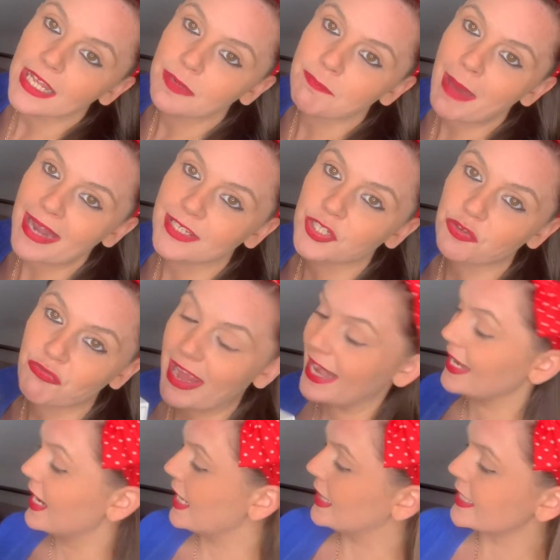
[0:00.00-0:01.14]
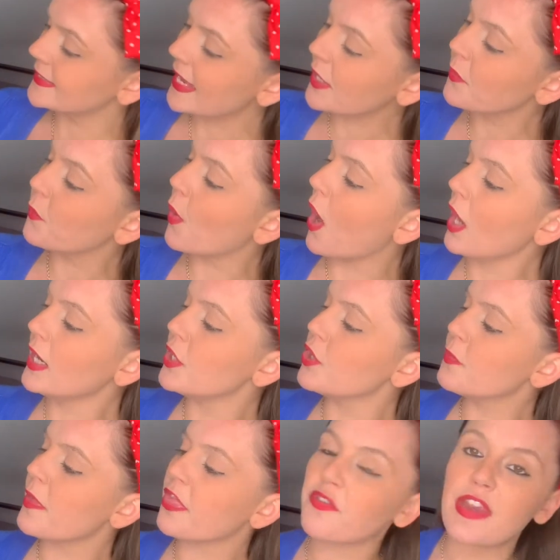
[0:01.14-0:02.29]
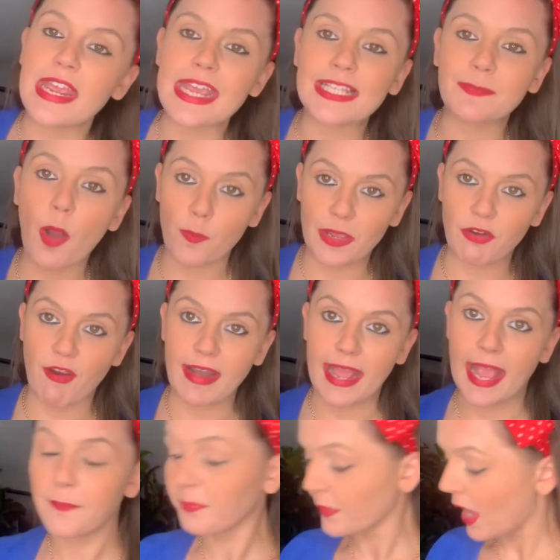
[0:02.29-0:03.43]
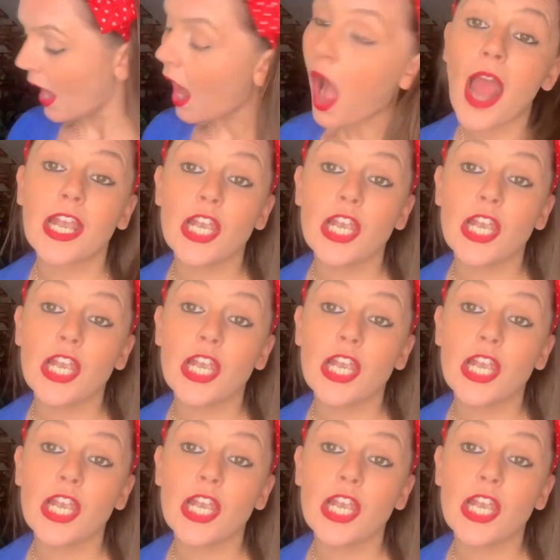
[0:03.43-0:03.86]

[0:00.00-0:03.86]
and mandarin. And the second one, number three, is pomegranate. I